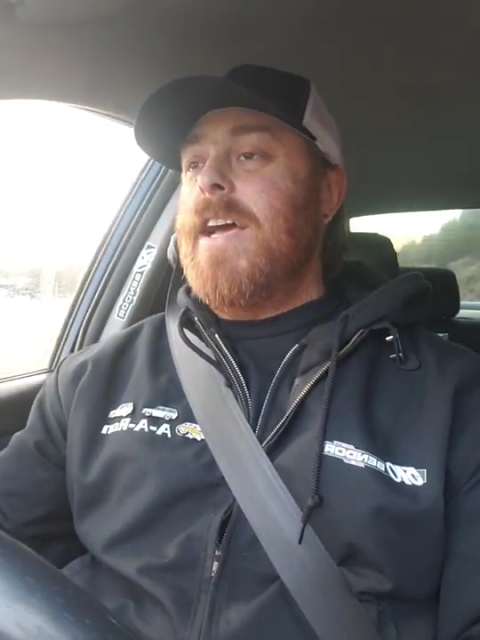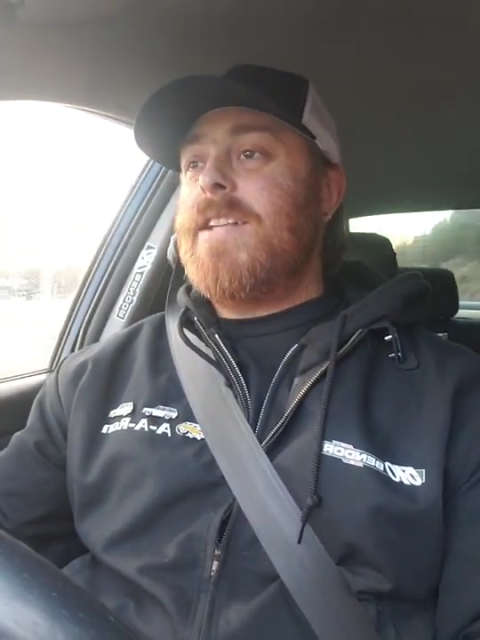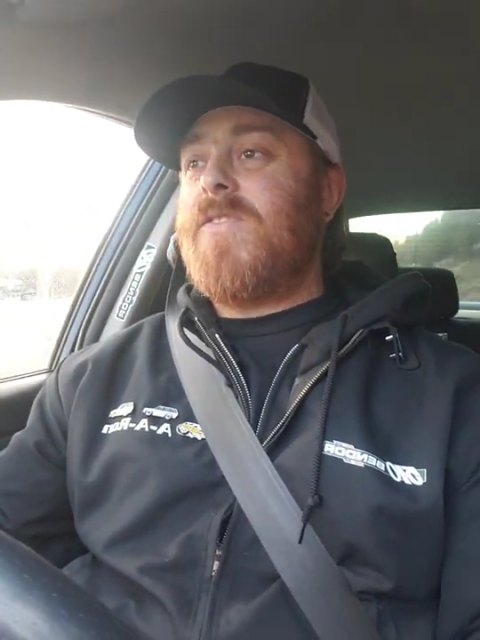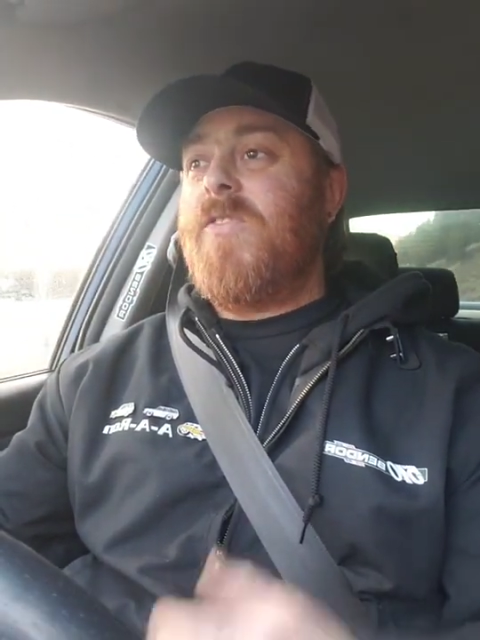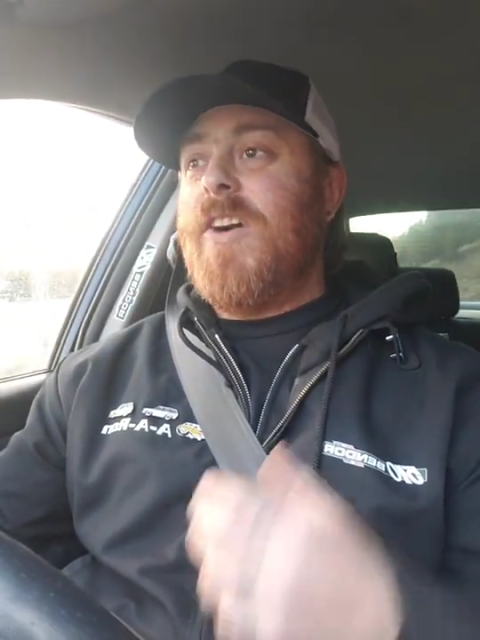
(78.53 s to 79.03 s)

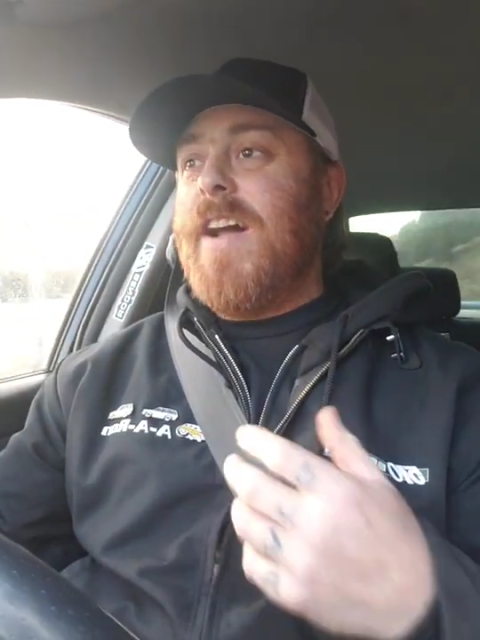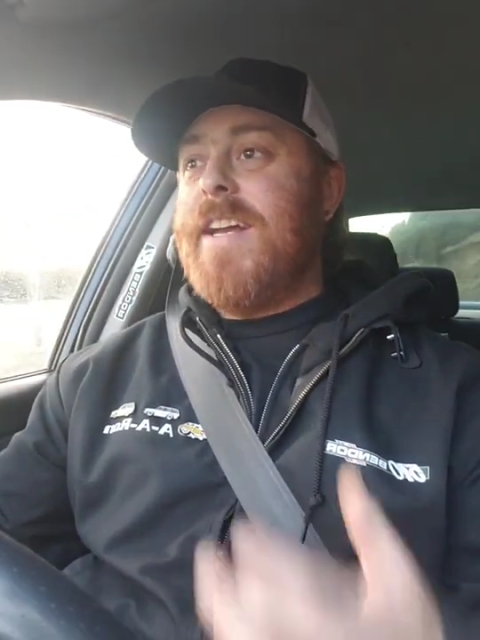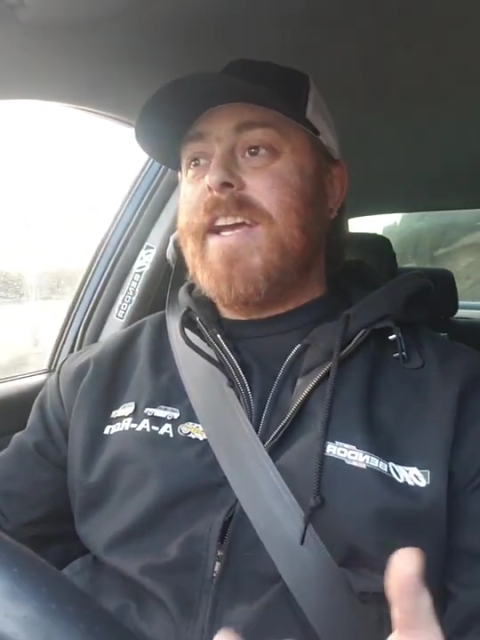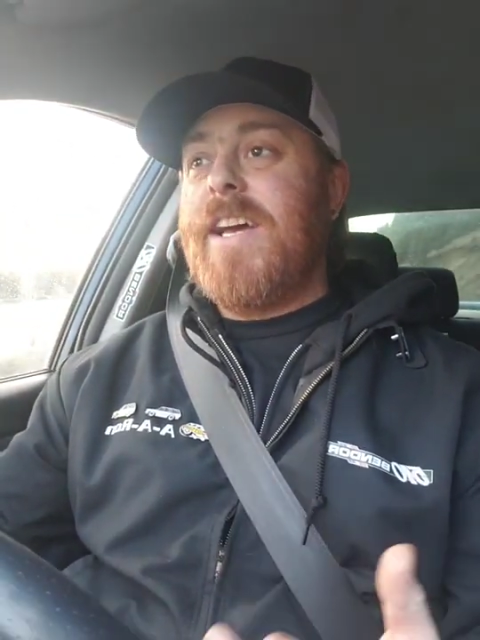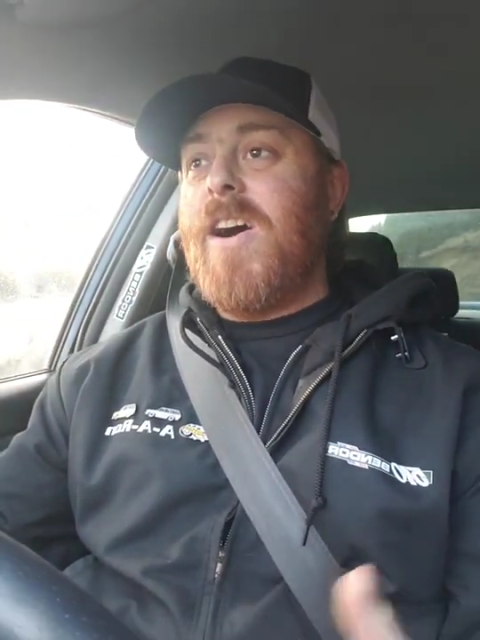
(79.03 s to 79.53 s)
it's fun
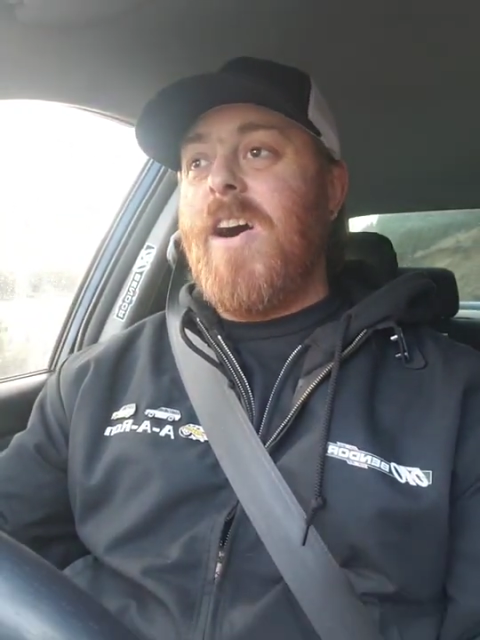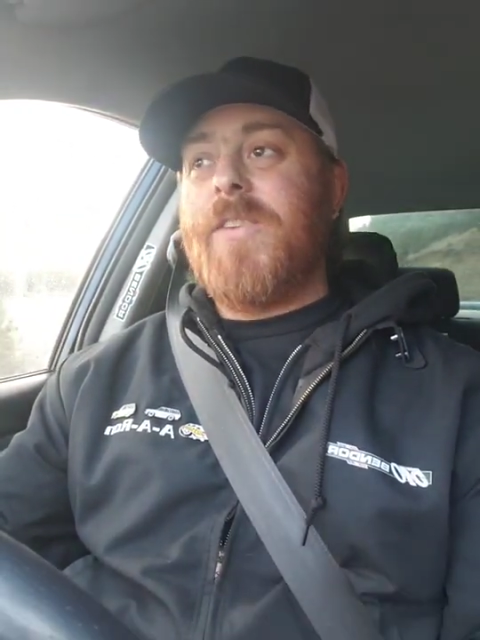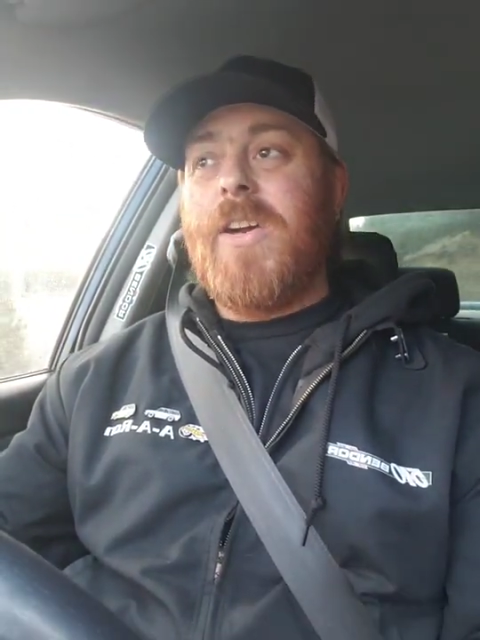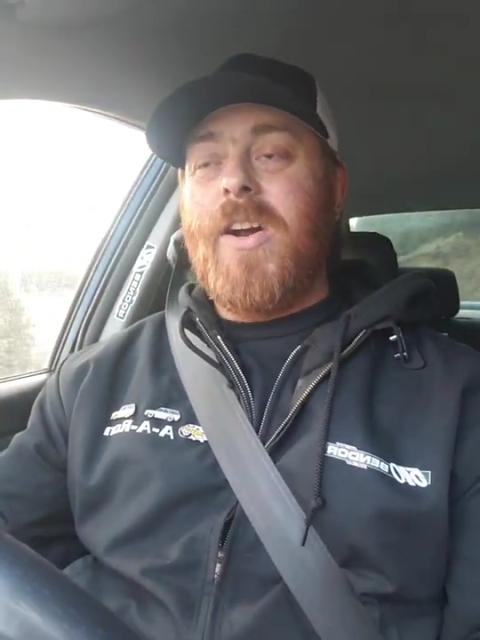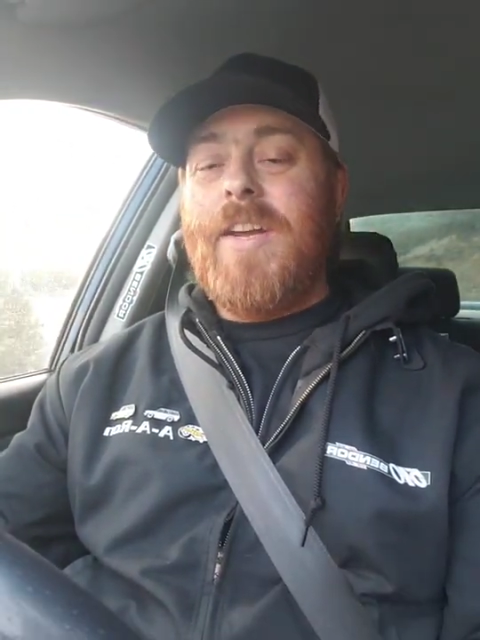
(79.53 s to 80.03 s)
to get all
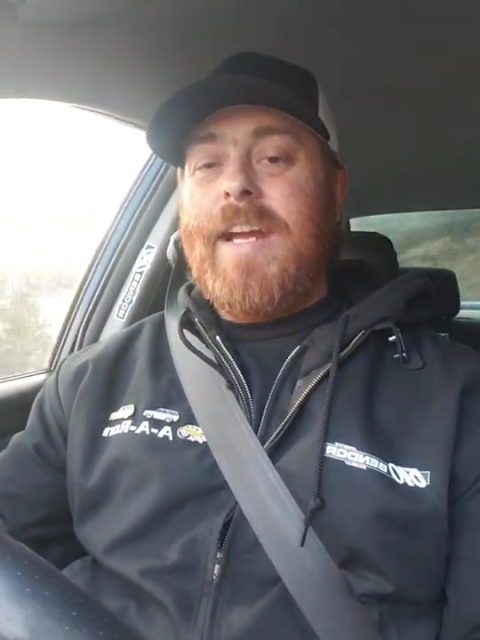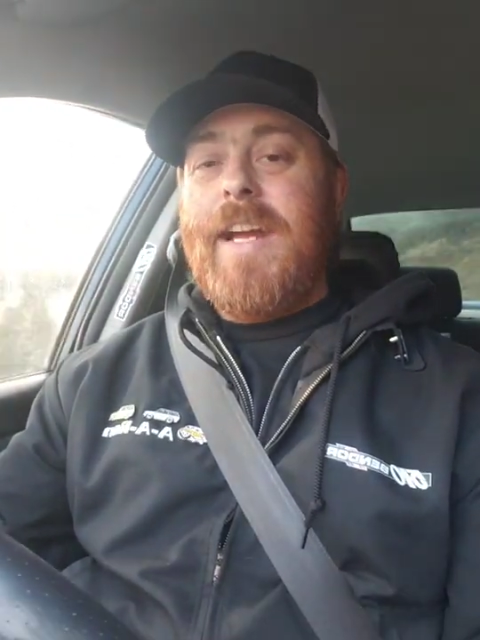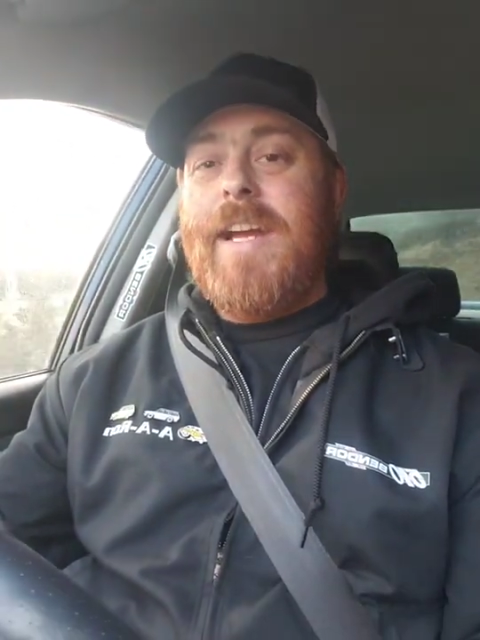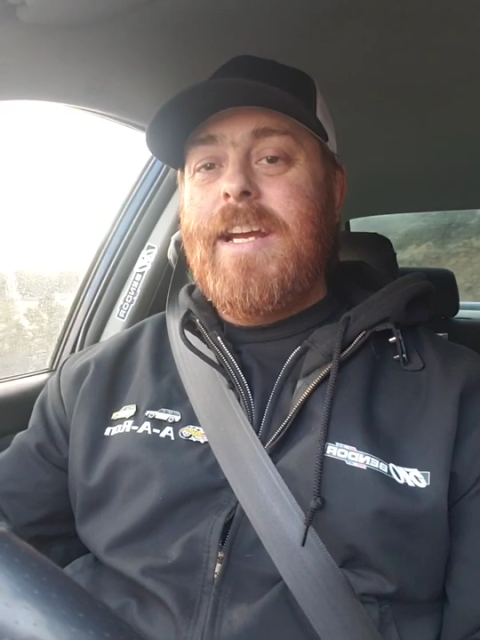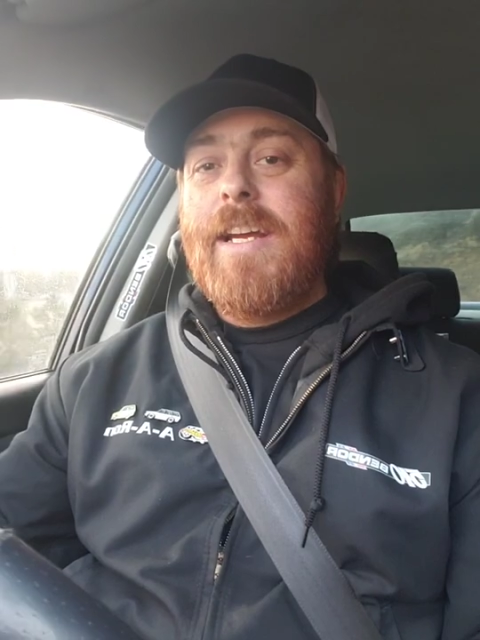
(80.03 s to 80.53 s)

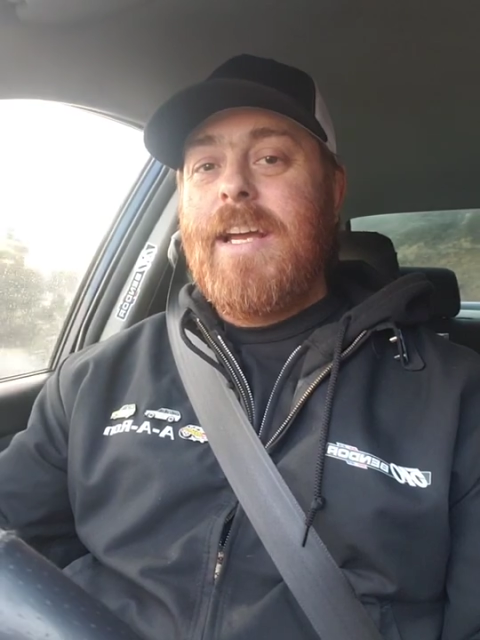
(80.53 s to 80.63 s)
nerdy